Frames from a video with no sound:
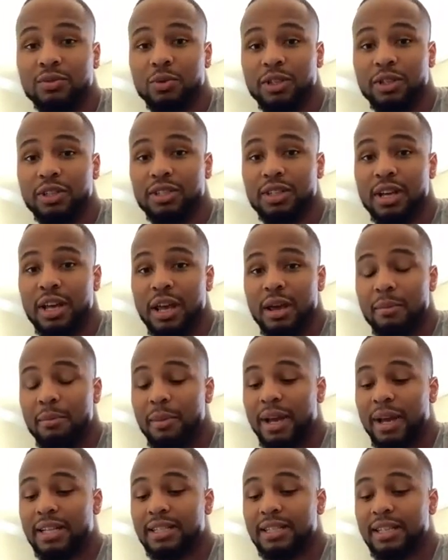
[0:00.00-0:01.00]
which
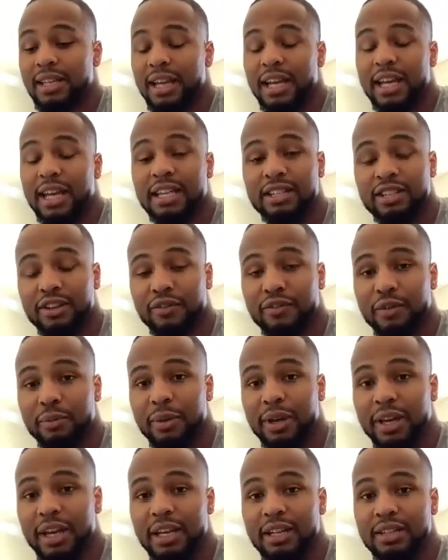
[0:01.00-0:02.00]
makes it easier for
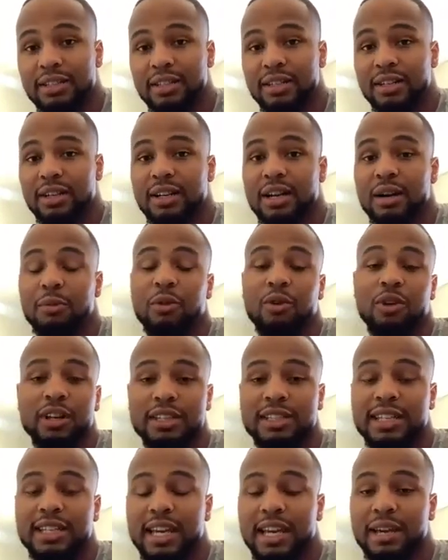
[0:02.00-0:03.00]
me to come on
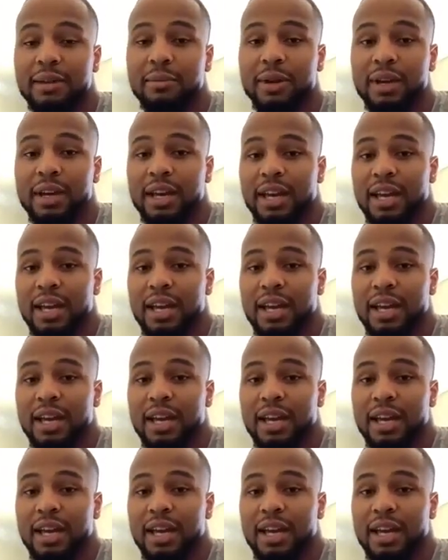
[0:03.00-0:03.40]
the team